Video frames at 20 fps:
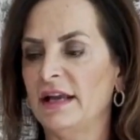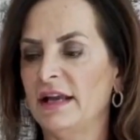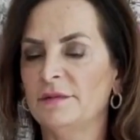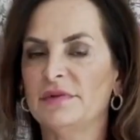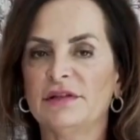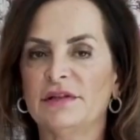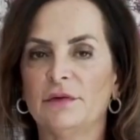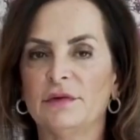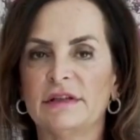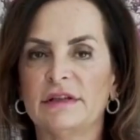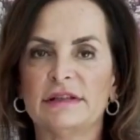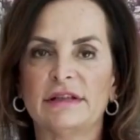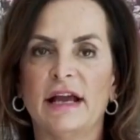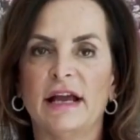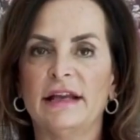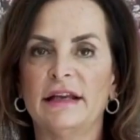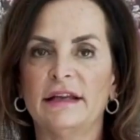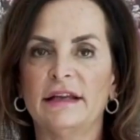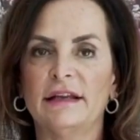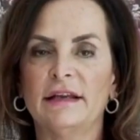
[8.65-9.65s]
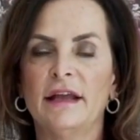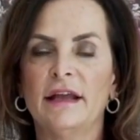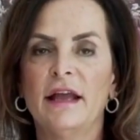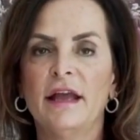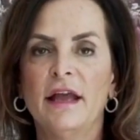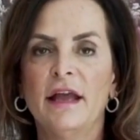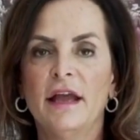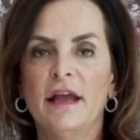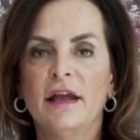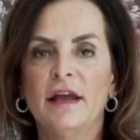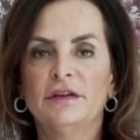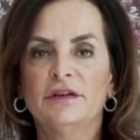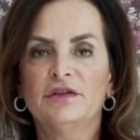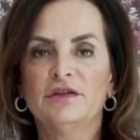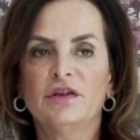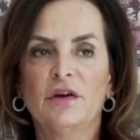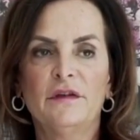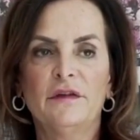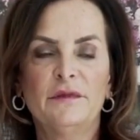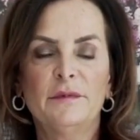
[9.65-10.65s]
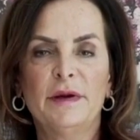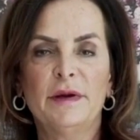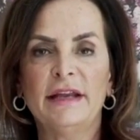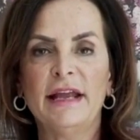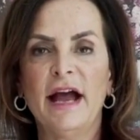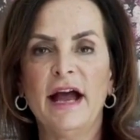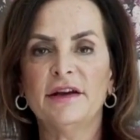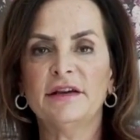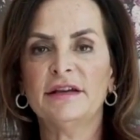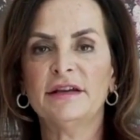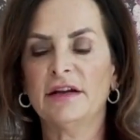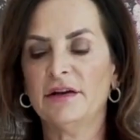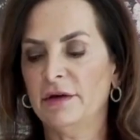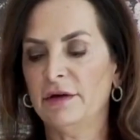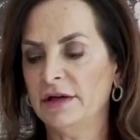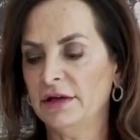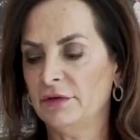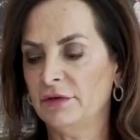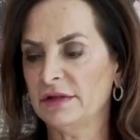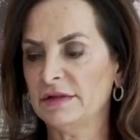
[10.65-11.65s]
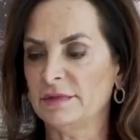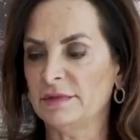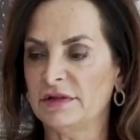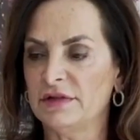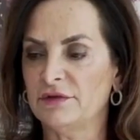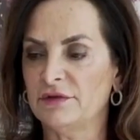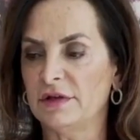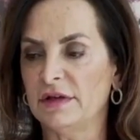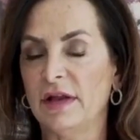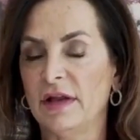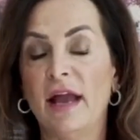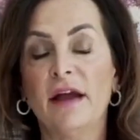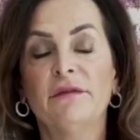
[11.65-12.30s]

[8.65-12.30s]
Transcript: I'm so excited to show everybody how to decorate a Christmas tree.